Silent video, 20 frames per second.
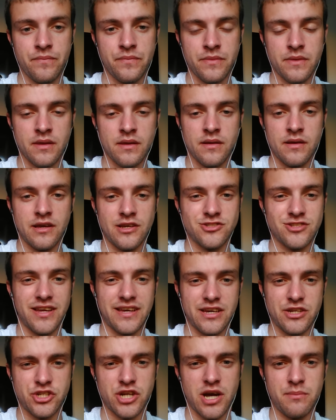He's like a
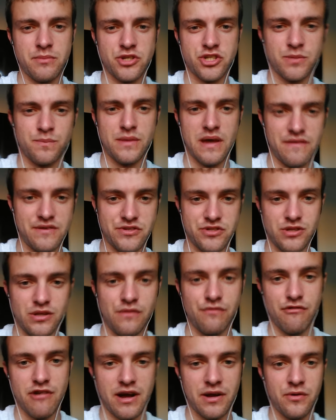championship David Silva,
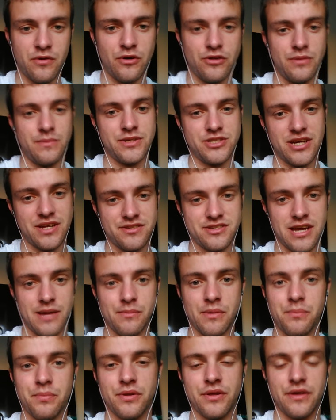I call him. He's that type of
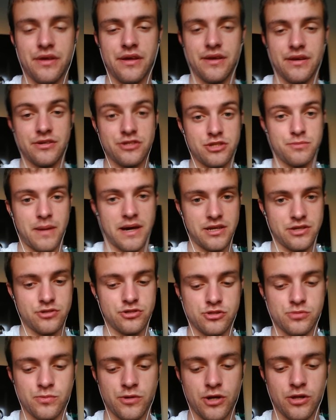player. He's Spanish as
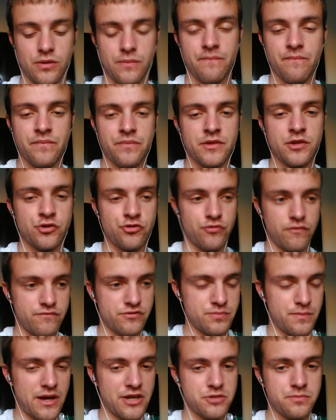well. Drifts
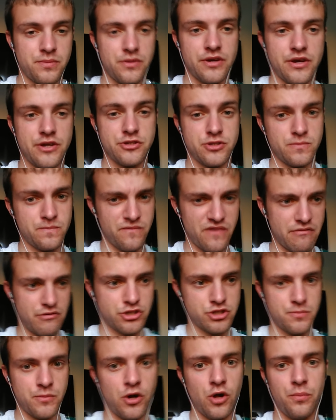past players, very
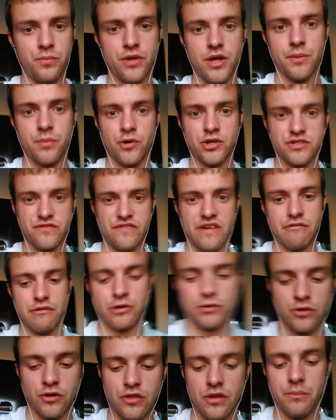small player, but he's very good
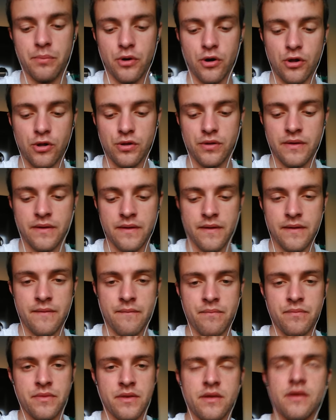on the ball.
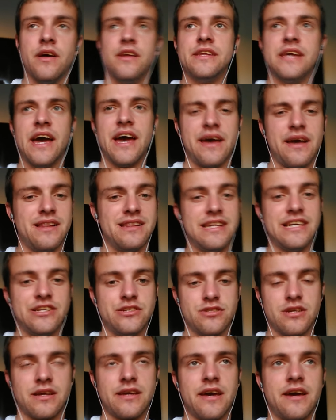And yeah, Leeds
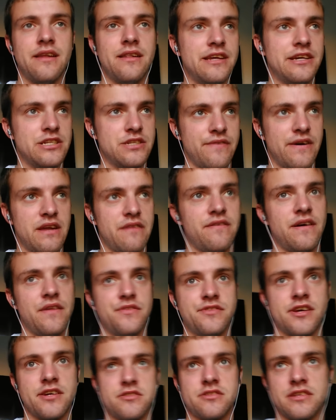again. Leeds have had a
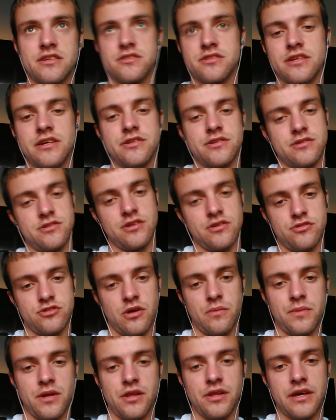fantastic season, sit top
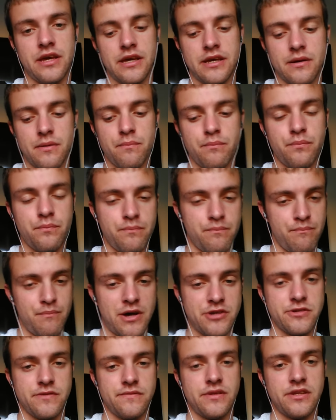of the league.
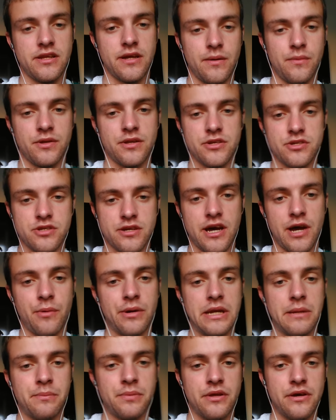Massively out with this guy when he
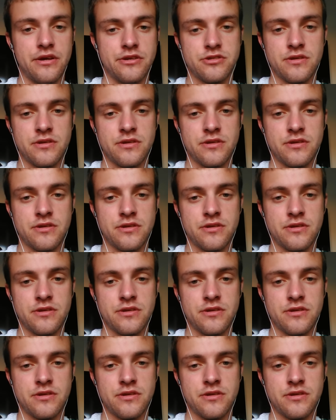plays.